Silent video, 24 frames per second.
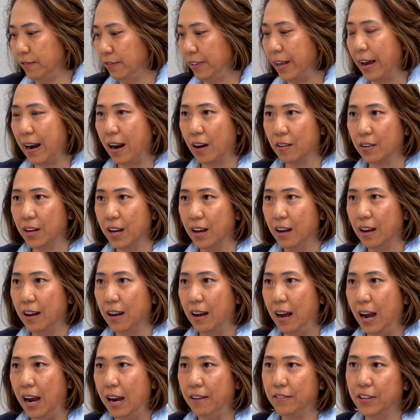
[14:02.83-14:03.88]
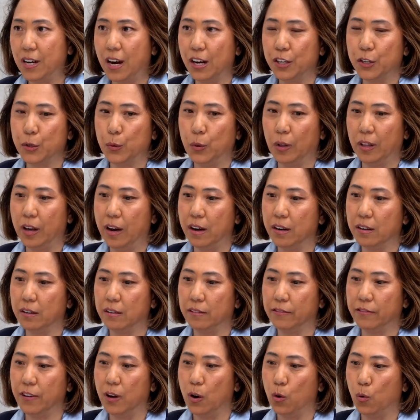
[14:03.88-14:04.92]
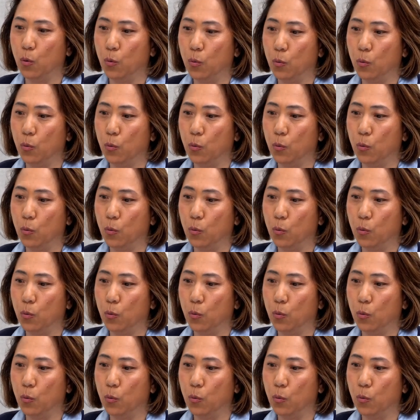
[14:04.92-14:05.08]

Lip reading: flat out. I have talked to a lot of